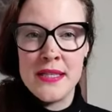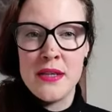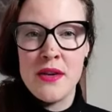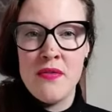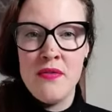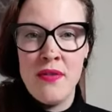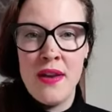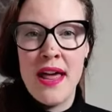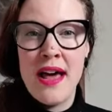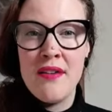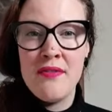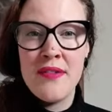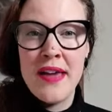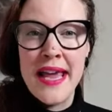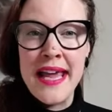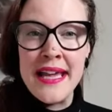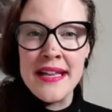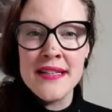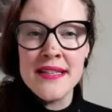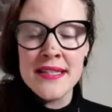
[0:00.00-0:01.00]
of love
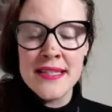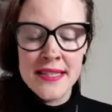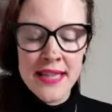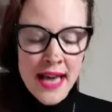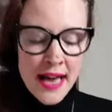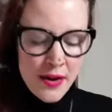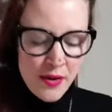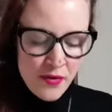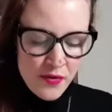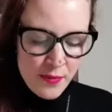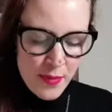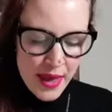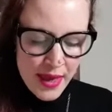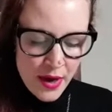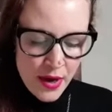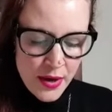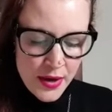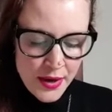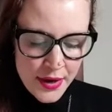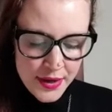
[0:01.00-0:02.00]
inside of my
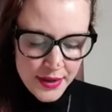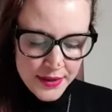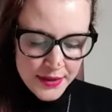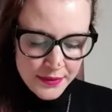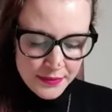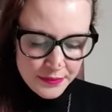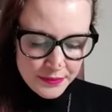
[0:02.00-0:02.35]
heart?